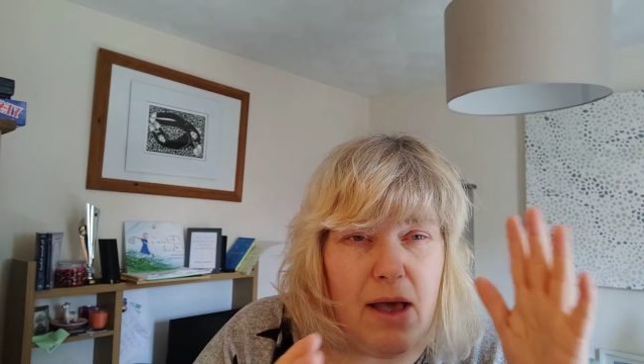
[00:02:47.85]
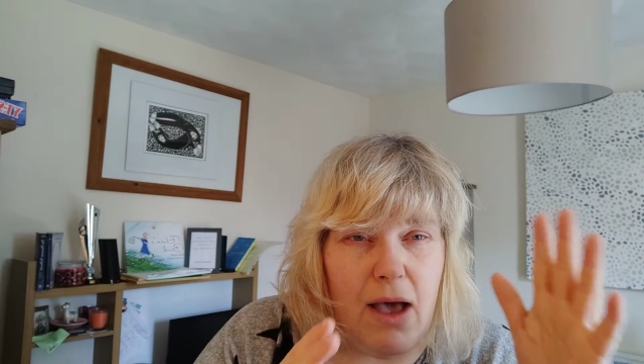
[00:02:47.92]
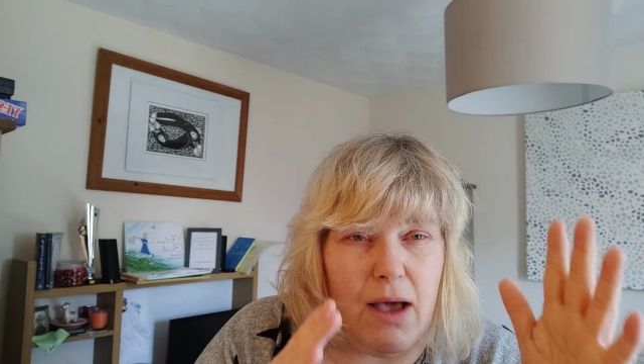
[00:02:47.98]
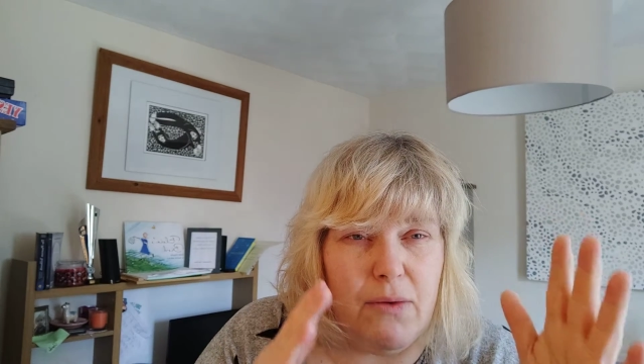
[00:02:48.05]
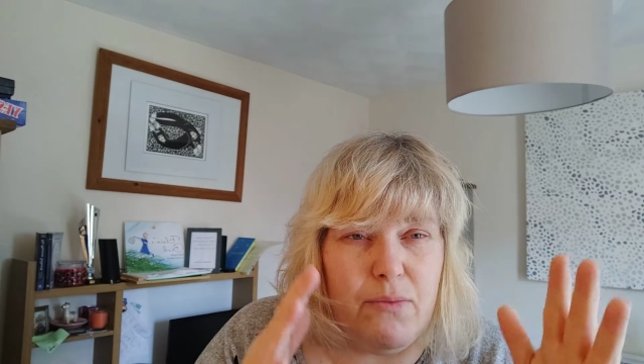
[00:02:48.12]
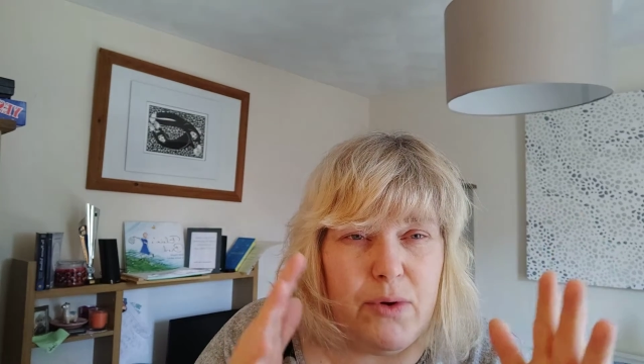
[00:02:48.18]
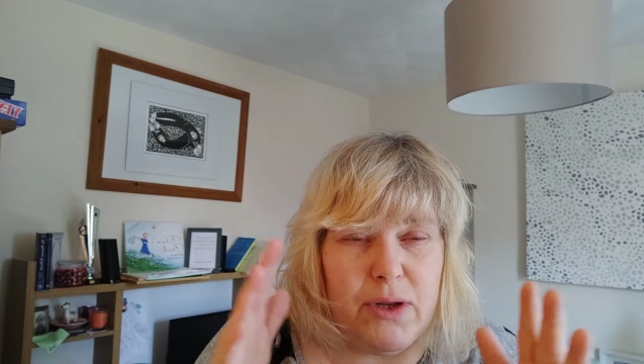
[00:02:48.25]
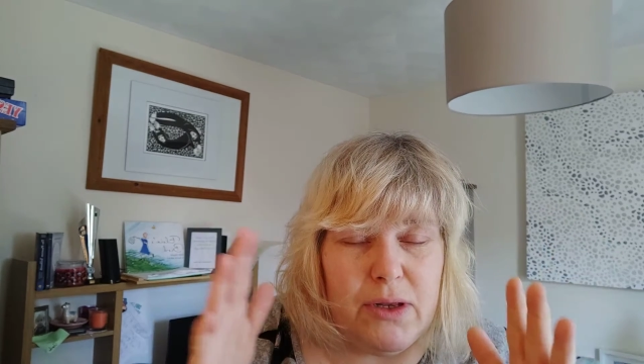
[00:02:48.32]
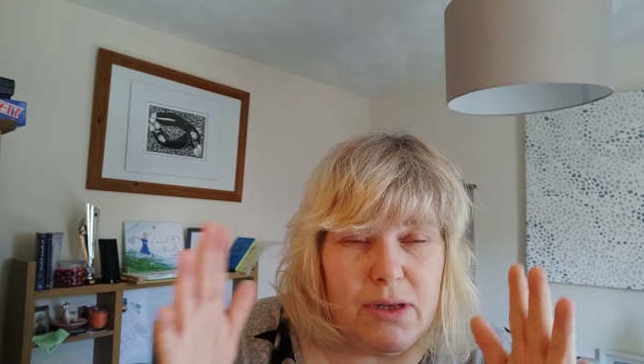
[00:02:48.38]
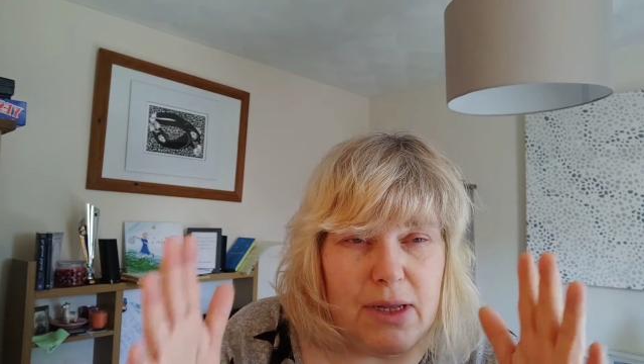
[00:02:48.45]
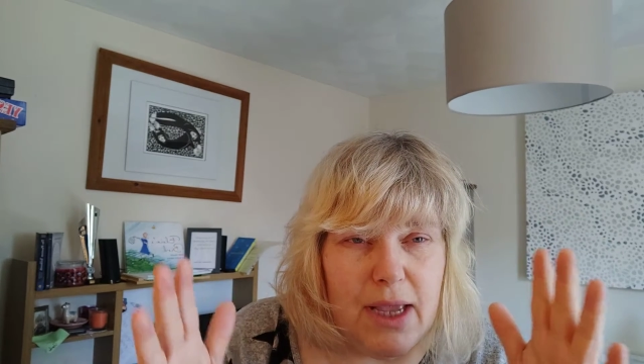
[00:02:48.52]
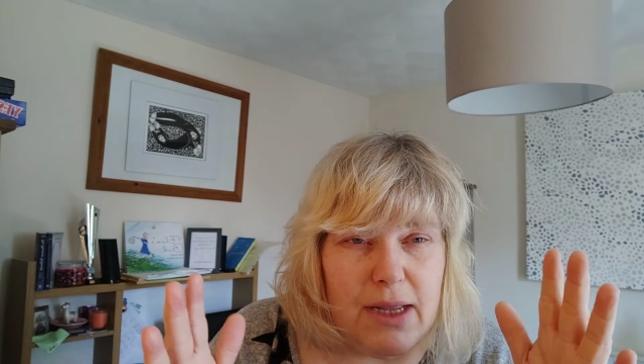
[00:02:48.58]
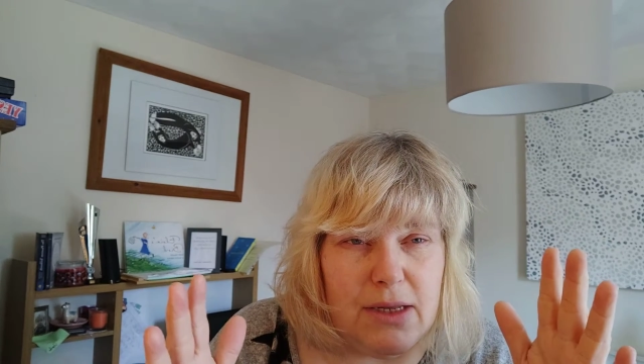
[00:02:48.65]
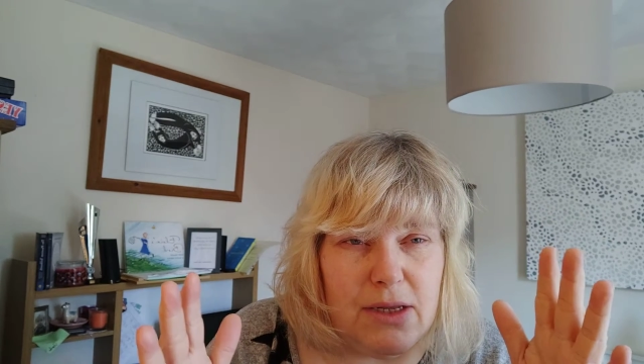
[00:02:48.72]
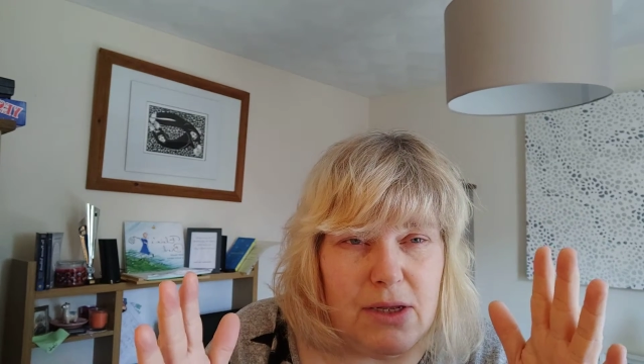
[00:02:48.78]
I wouldn't
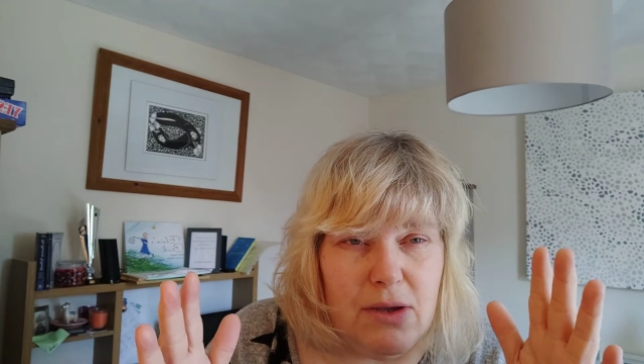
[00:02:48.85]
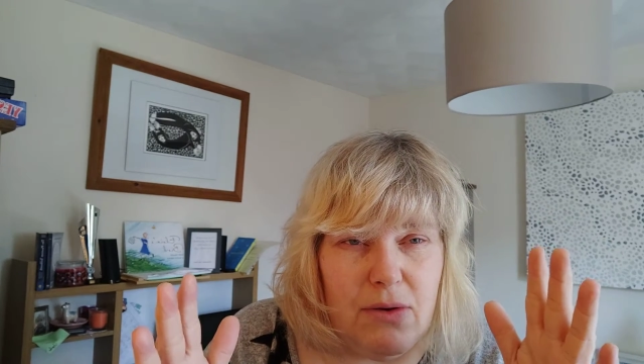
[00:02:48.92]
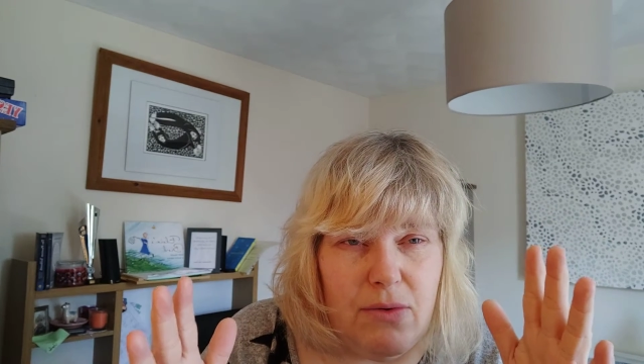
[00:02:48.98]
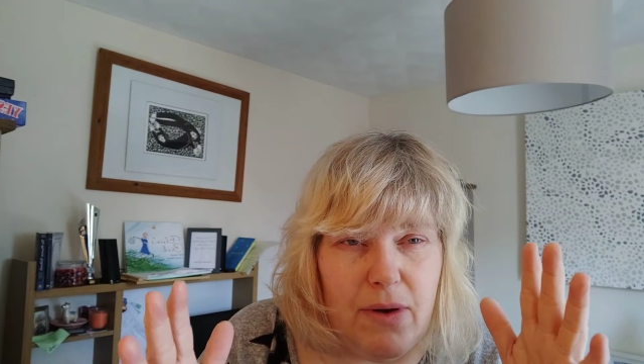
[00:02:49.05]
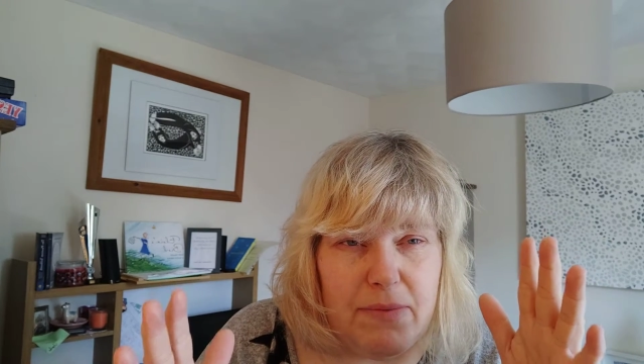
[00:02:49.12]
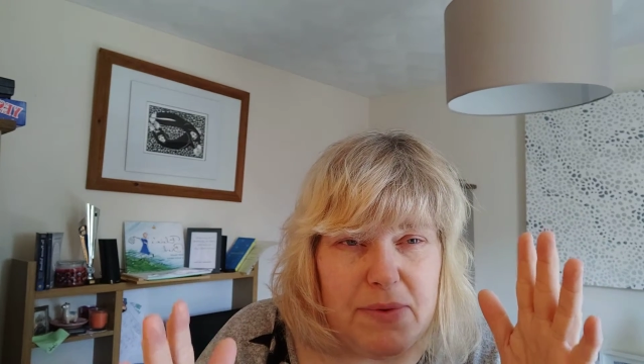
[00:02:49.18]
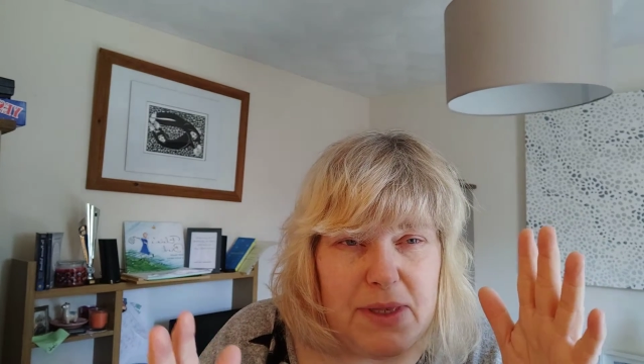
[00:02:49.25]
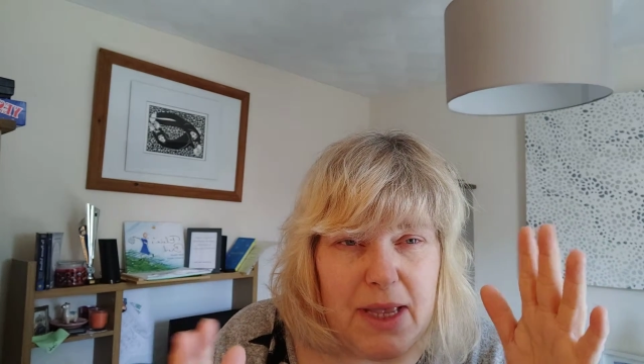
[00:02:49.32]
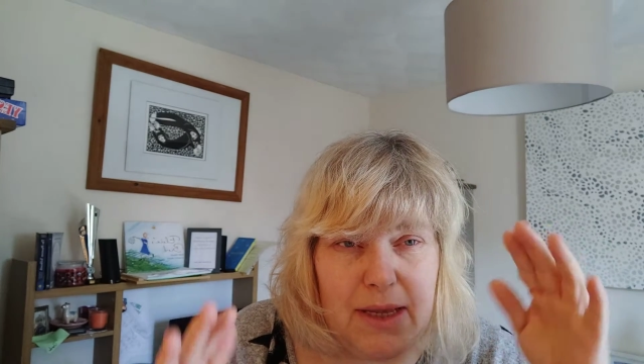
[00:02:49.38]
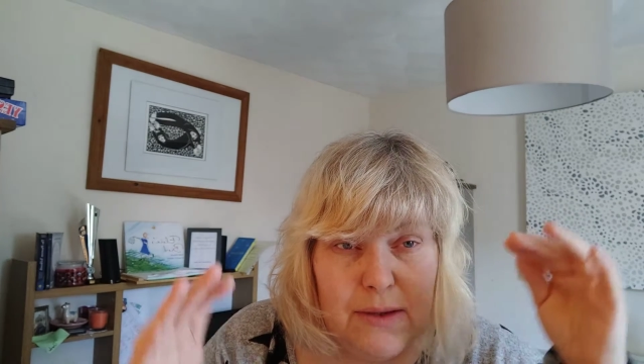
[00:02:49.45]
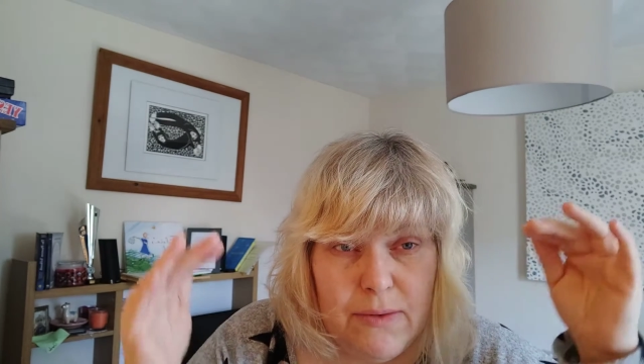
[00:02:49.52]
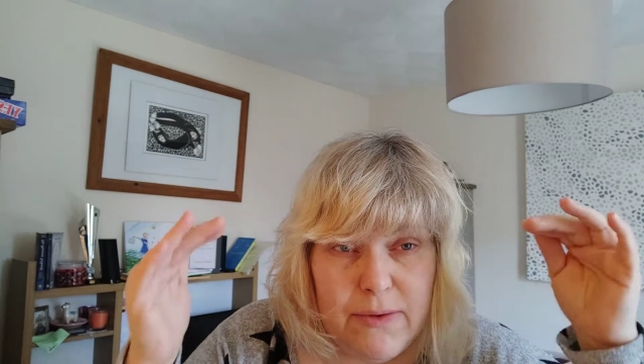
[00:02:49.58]
get too obsessed